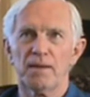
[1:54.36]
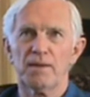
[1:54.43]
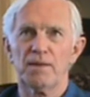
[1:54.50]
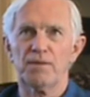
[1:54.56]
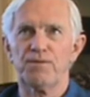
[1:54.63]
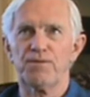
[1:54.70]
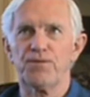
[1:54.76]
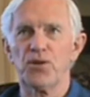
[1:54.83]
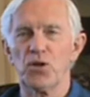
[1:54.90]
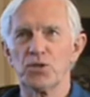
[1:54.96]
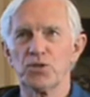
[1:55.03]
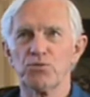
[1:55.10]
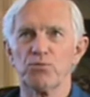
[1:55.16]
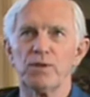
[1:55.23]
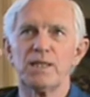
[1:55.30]
The first
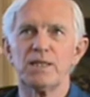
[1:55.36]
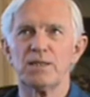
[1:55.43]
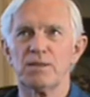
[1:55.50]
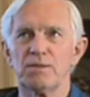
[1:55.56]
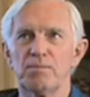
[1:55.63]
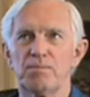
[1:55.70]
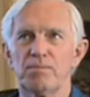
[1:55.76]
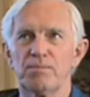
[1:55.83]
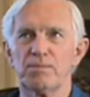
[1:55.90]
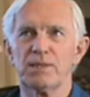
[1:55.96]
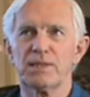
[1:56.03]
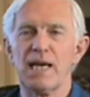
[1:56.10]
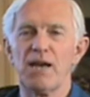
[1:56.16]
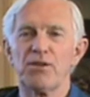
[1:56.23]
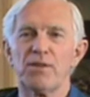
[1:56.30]
region
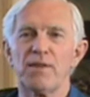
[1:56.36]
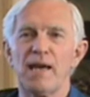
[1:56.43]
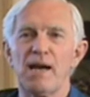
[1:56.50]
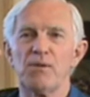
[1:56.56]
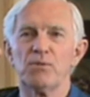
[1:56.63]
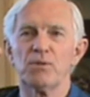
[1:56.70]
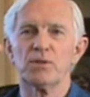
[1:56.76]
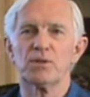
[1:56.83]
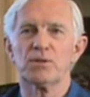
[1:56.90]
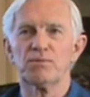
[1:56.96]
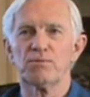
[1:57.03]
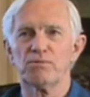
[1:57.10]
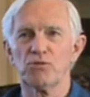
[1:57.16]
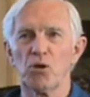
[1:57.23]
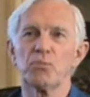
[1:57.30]
south of that was
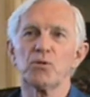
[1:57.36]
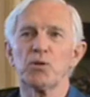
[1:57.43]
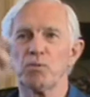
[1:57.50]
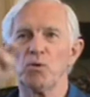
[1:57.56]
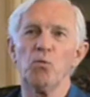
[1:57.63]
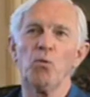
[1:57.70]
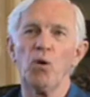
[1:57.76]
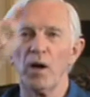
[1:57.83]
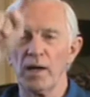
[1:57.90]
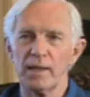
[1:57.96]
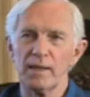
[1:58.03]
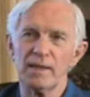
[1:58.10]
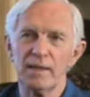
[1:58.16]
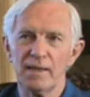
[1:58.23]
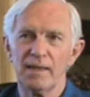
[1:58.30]
Roman numeral 1,
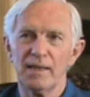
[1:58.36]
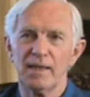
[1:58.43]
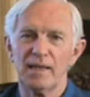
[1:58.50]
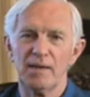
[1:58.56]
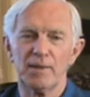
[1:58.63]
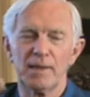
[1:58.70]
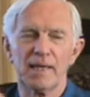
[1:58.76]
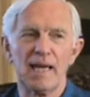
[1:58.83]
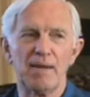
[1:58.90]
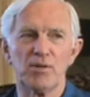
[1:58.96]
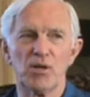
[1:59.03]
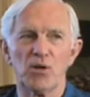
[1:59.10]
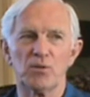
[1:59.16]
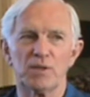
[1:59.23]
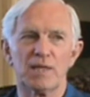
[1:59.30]
and it became
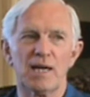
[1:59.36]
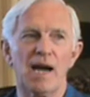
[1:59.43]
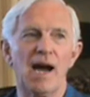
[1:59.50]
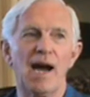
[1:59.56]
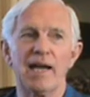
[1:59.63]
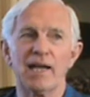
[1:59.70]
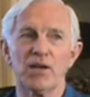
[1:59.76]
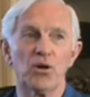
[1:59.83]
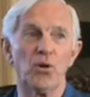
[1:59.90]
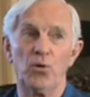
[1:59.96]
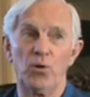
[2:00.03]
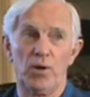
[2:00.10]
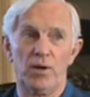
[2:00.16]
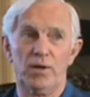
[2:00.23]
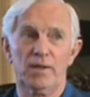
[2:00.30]
known as I Corps.